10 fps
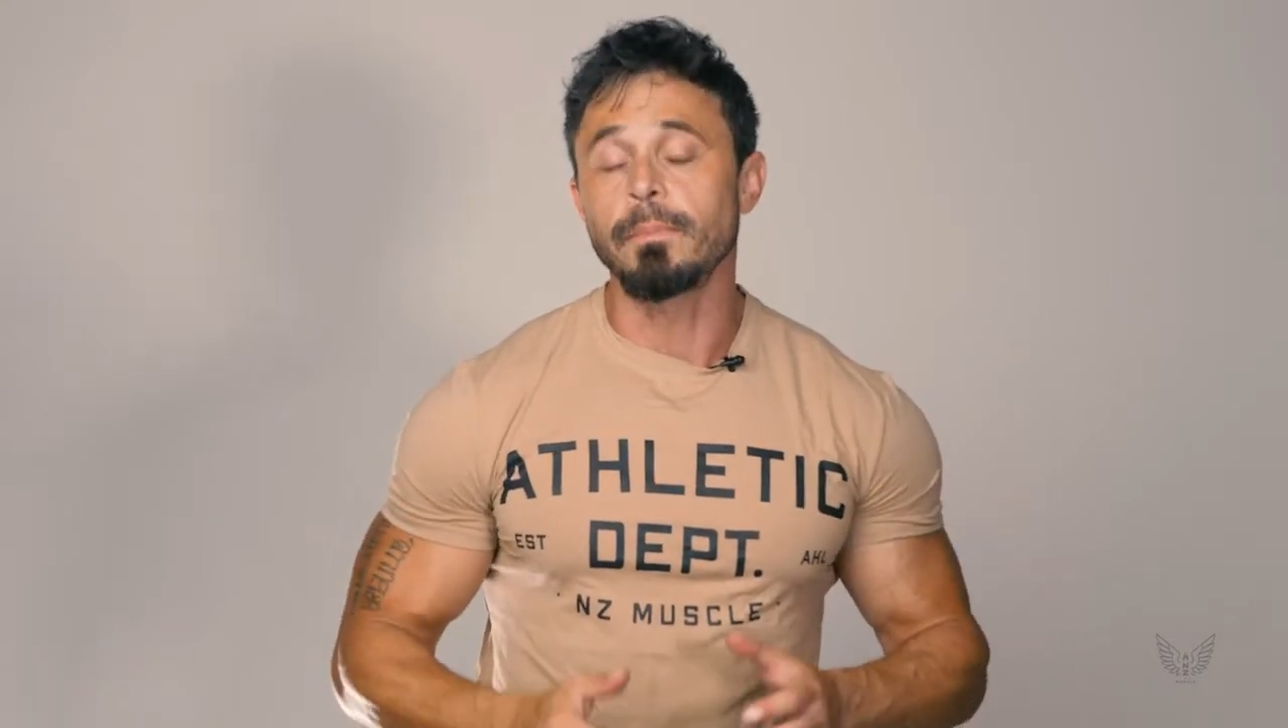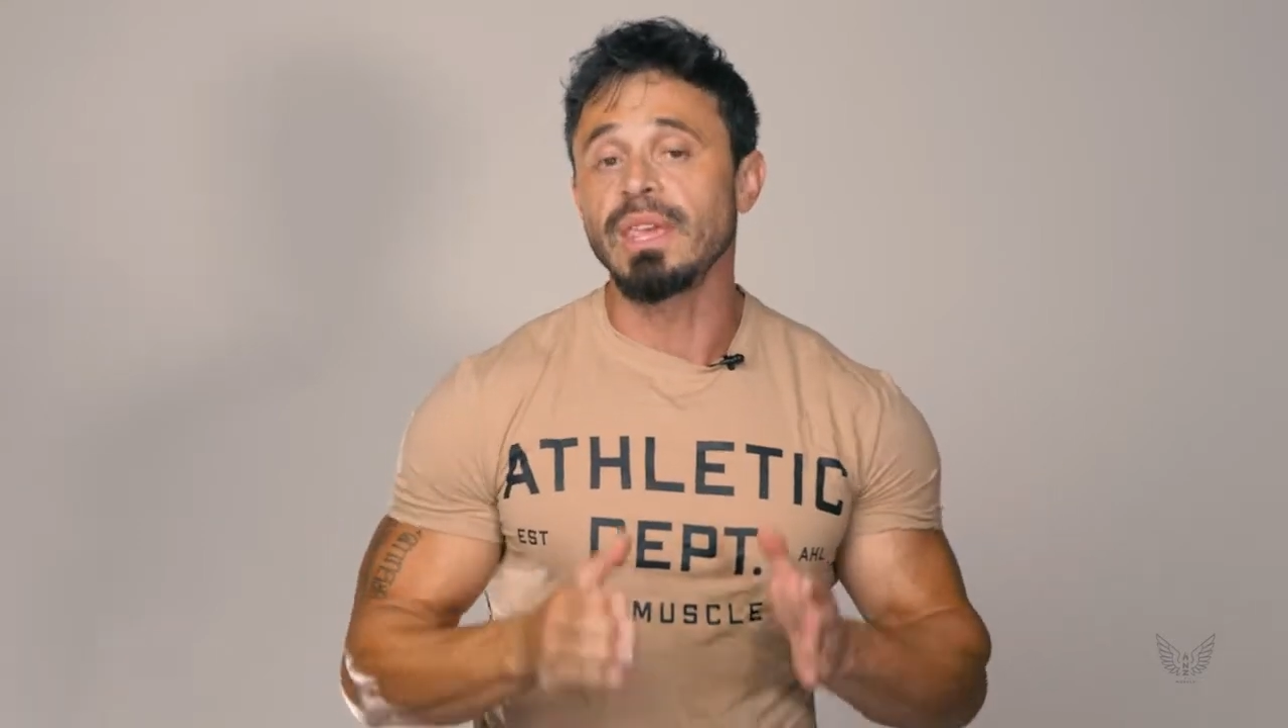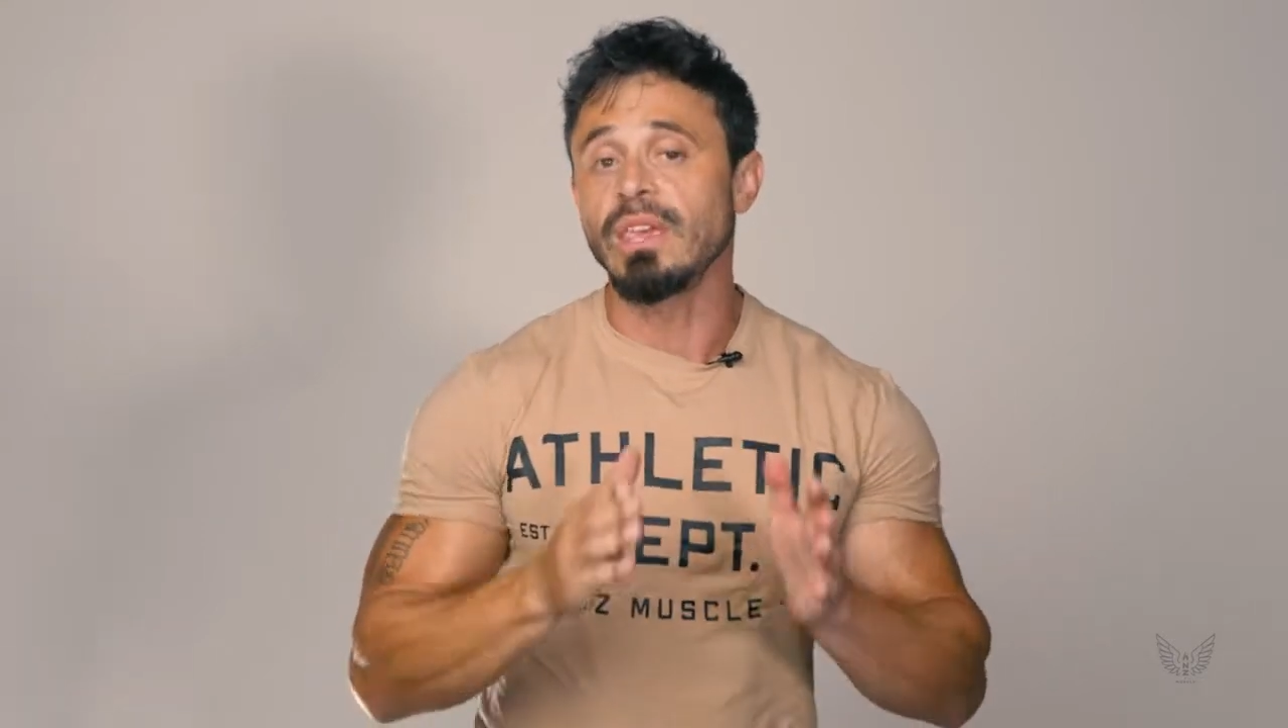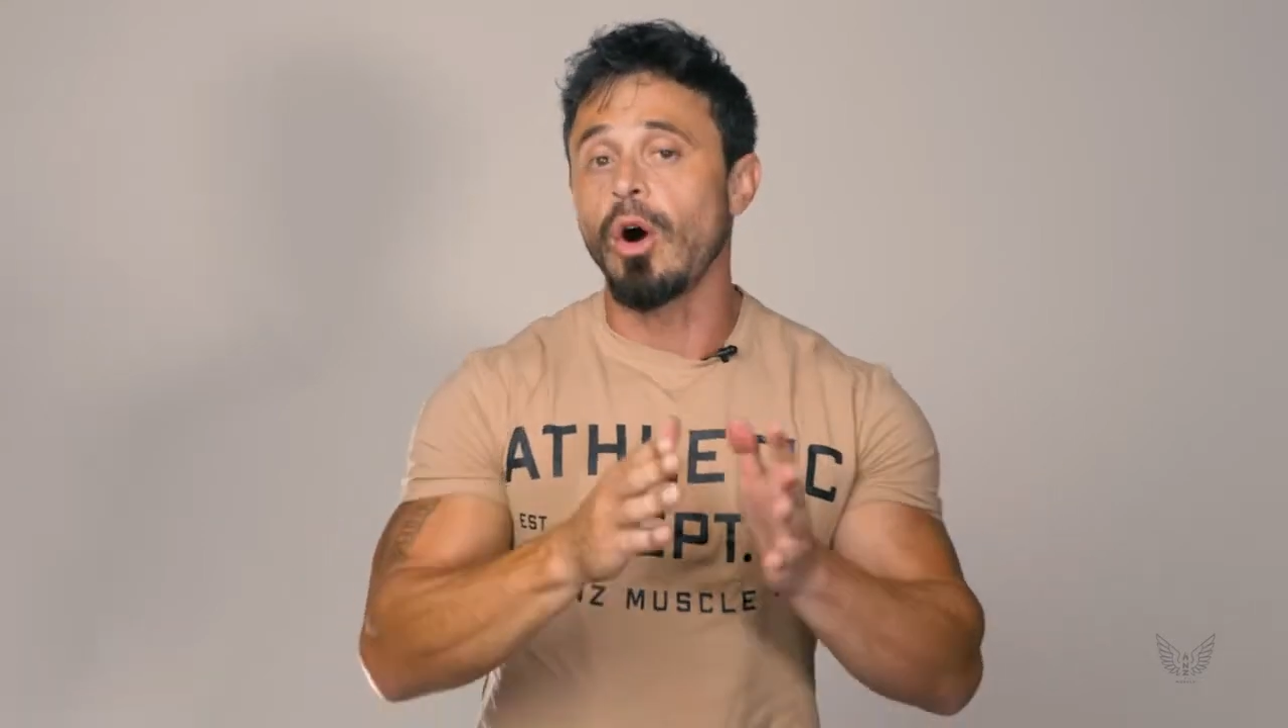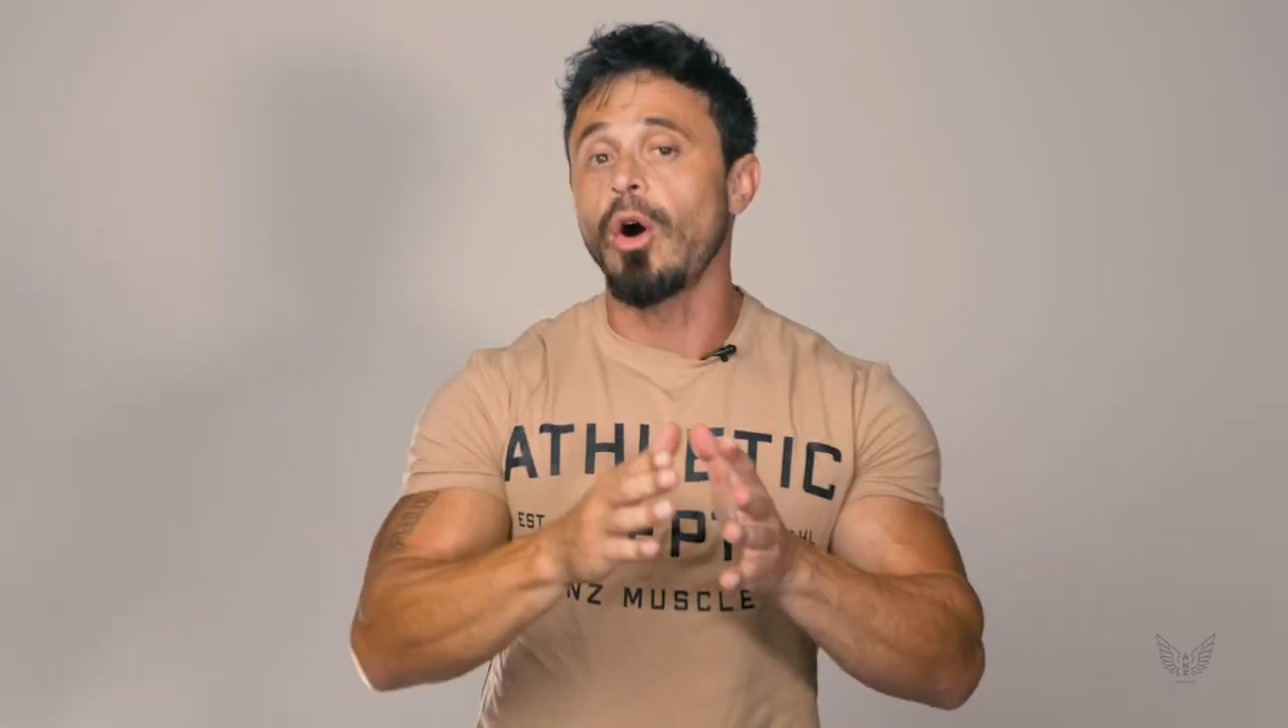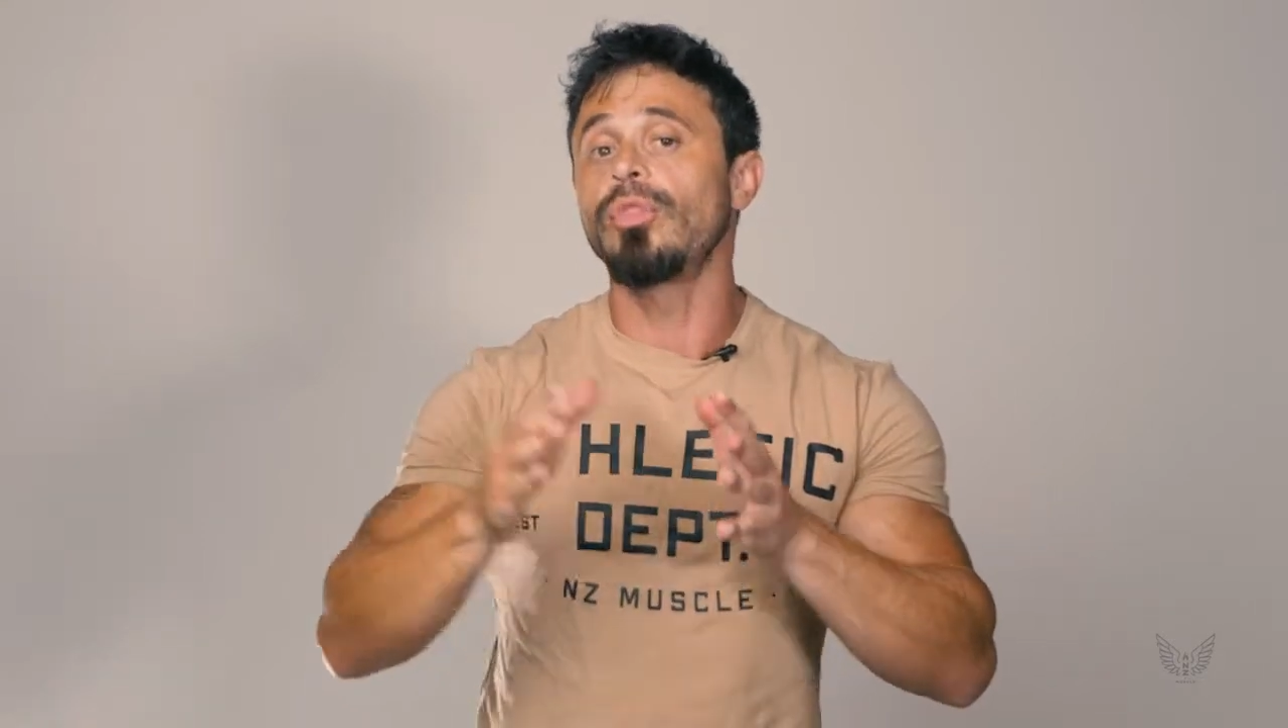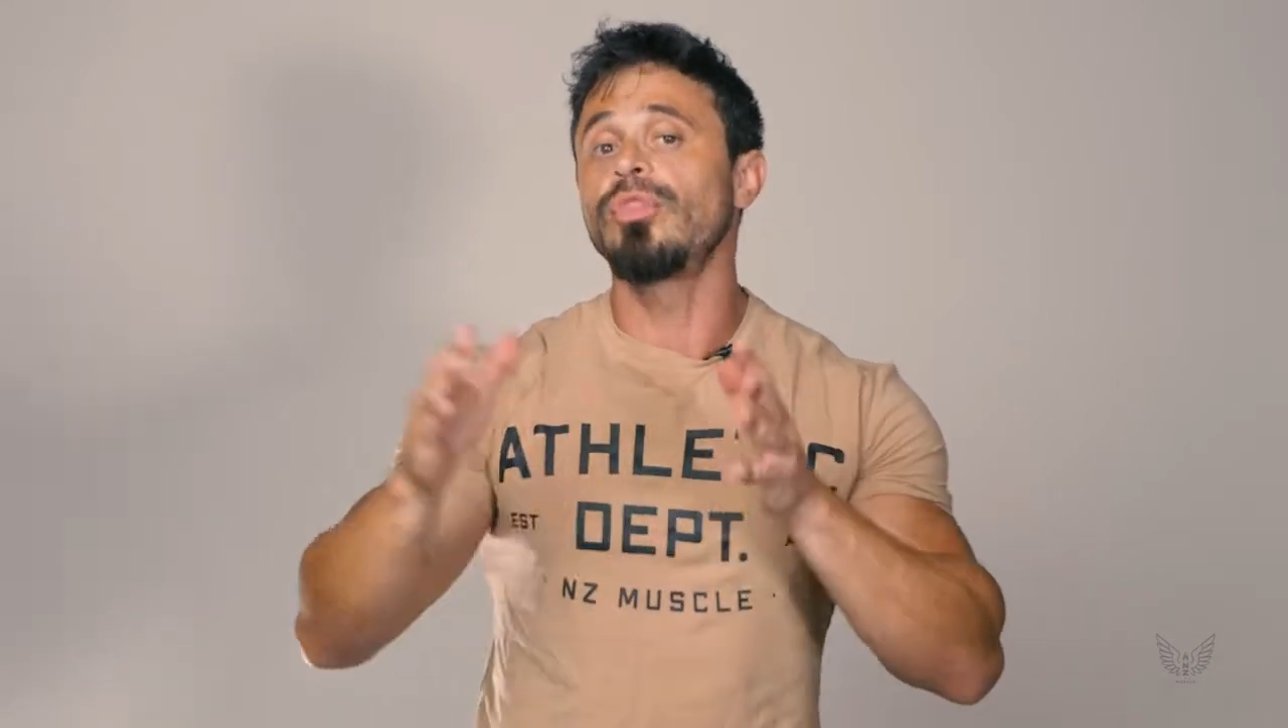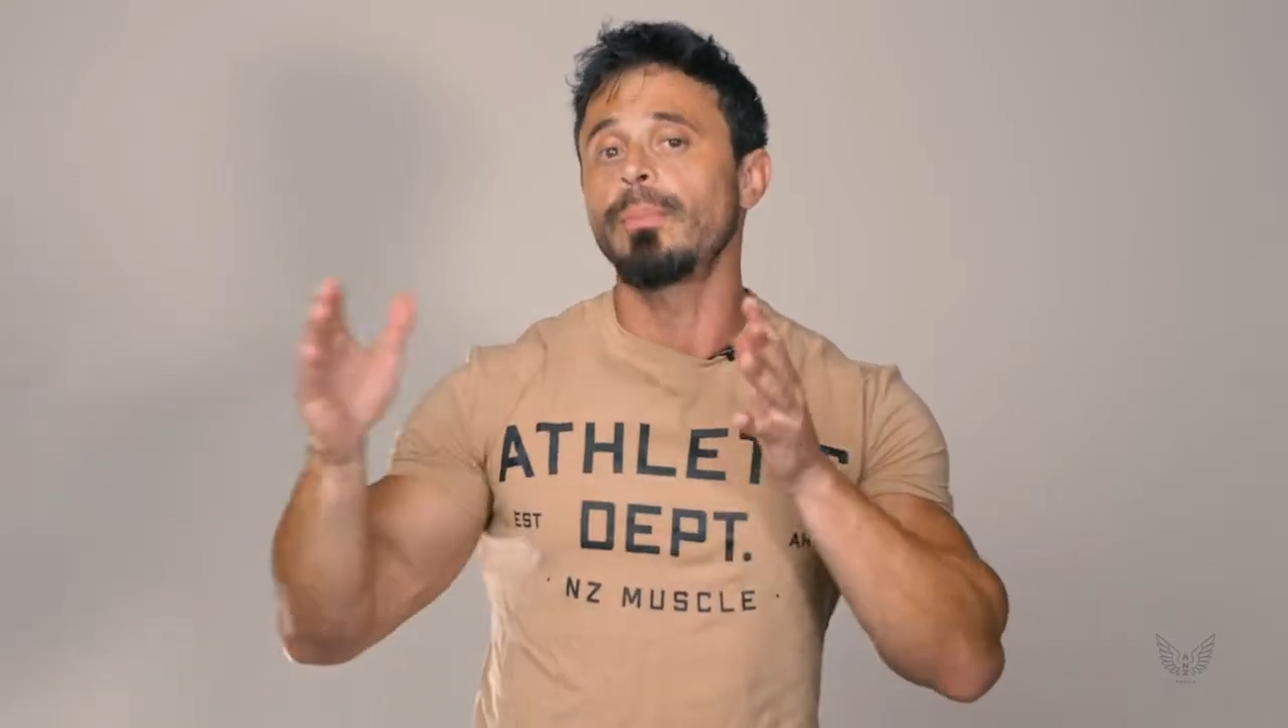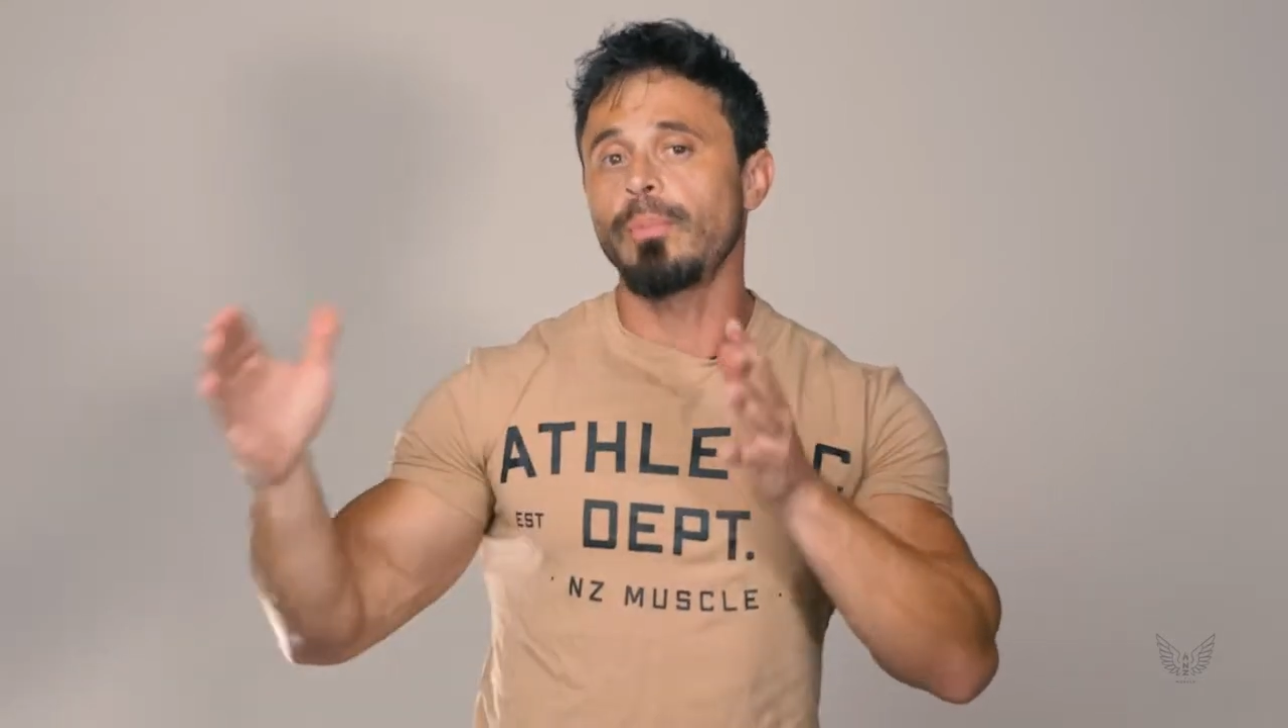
beyond the